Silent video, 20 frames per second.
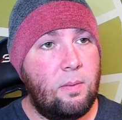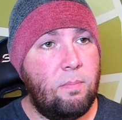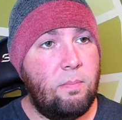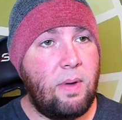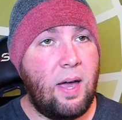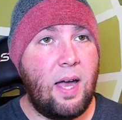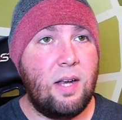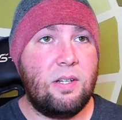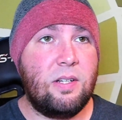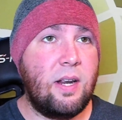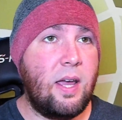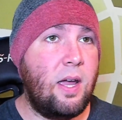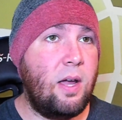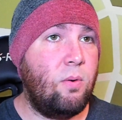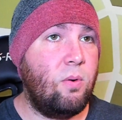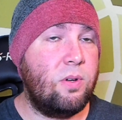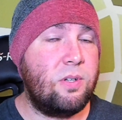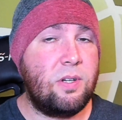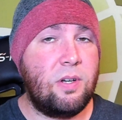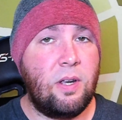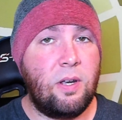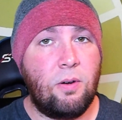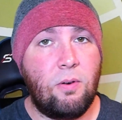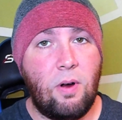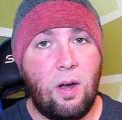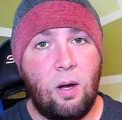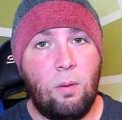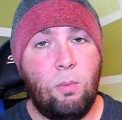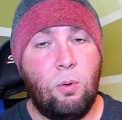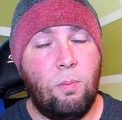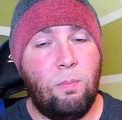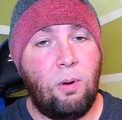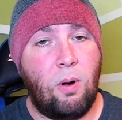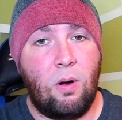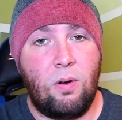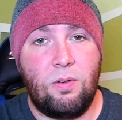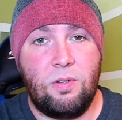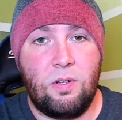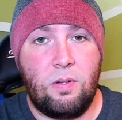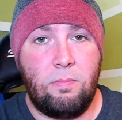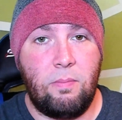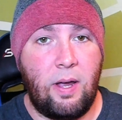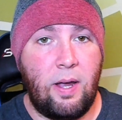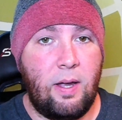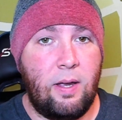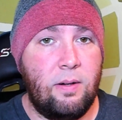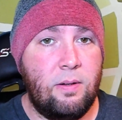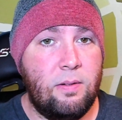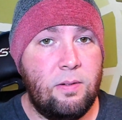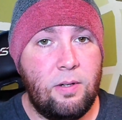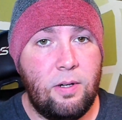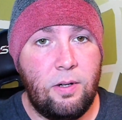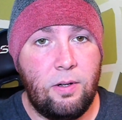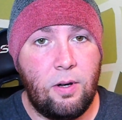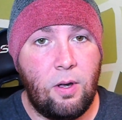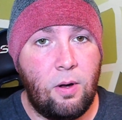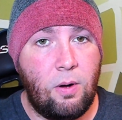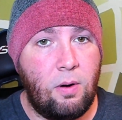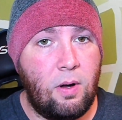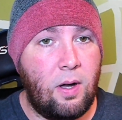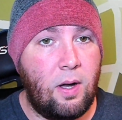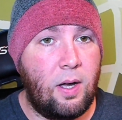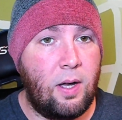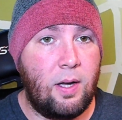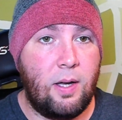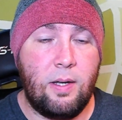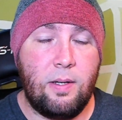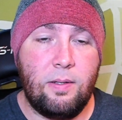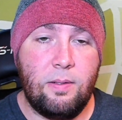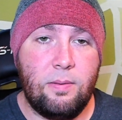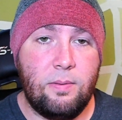Pat Stay was an incredible person, man. You know, uh,